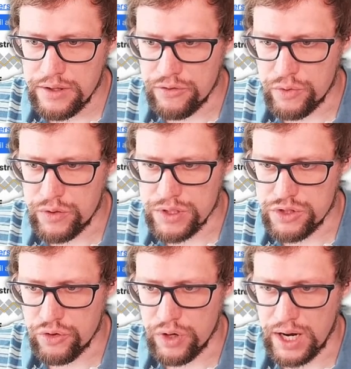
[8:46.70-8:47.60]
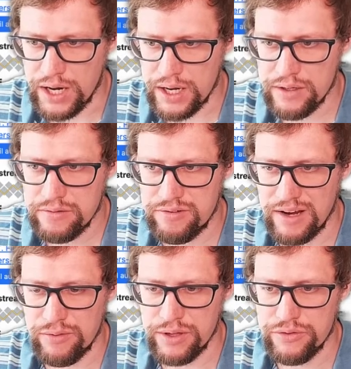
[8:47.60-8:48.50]
at the request URI
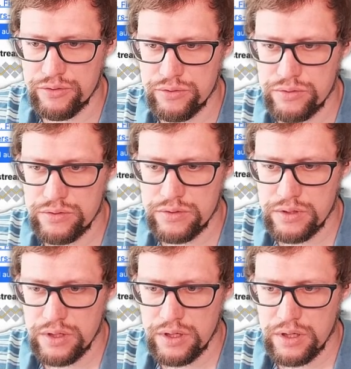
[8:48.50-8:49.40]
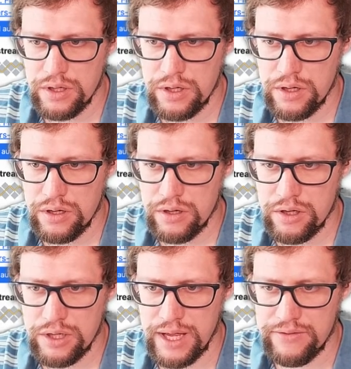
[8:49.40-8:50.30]
512.
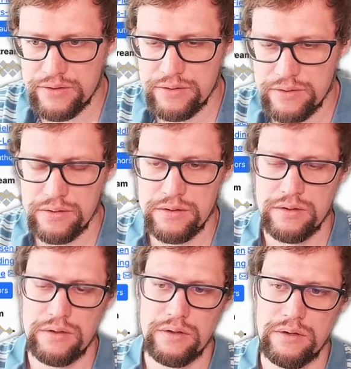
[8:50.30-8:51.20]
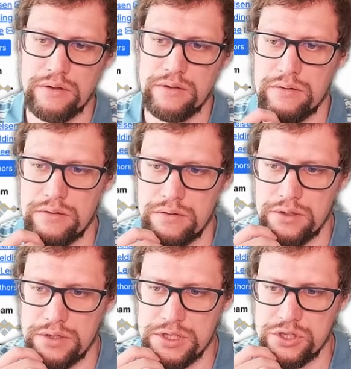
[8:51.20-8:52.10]
Get,
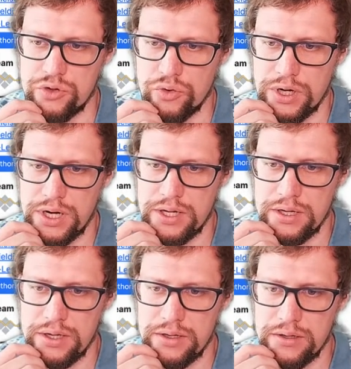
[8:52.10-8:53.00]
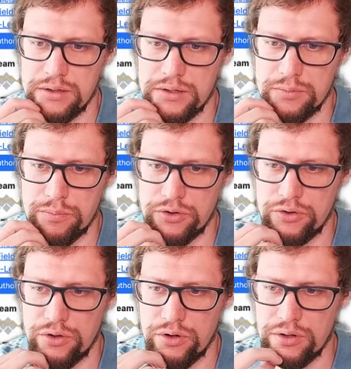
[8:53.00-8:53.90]
this is the URI, the
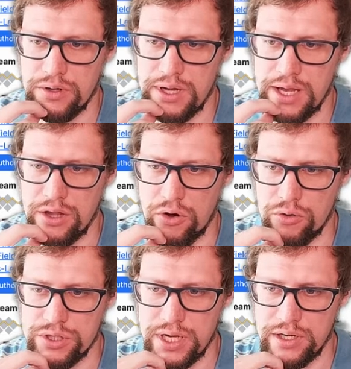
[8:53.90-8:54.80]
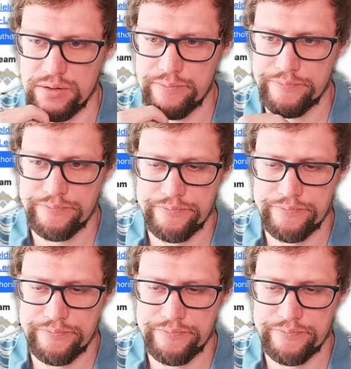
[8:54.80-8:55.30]
protocol, and the host header.